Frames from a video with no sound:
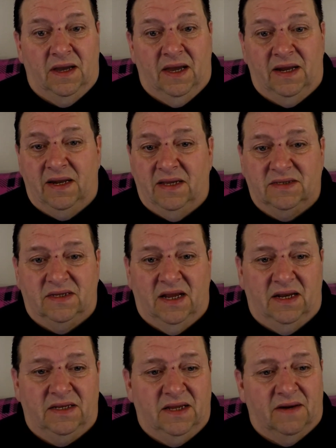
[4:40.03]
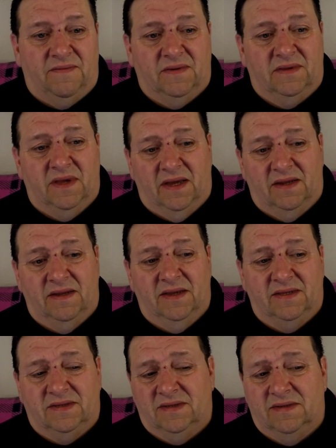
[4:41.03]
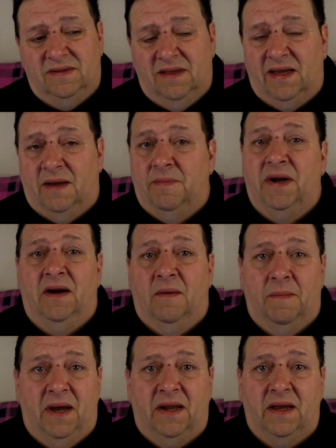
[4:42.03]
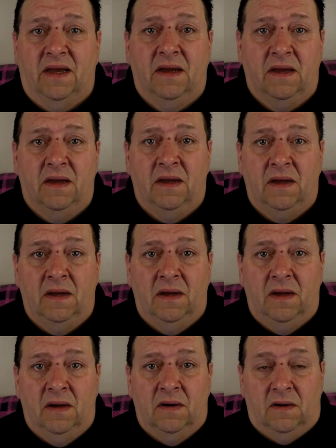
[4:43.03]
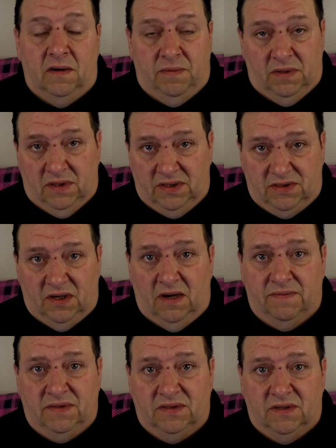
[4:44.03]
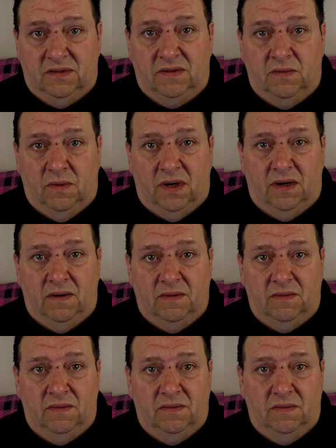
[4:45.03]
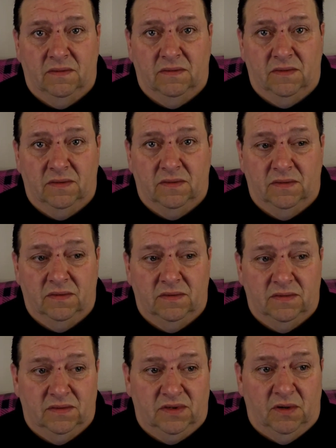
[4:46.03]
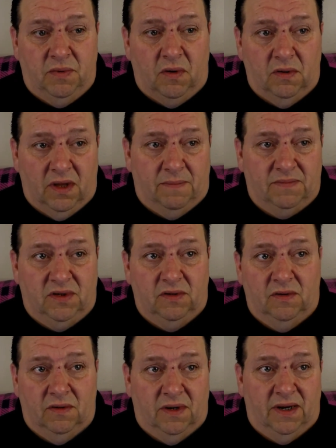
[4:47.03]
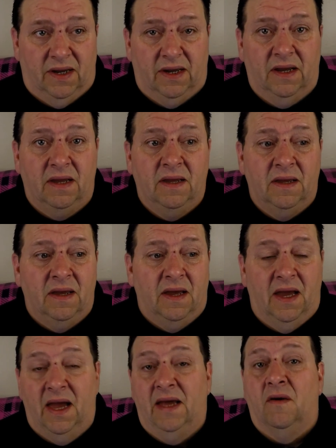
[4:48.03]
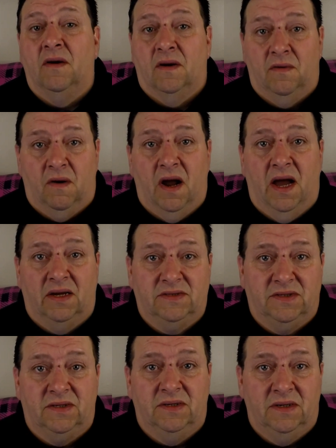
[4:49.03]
And it isn't any different than it's like a paramedic or a police officer, to where you pull up to a head-on crash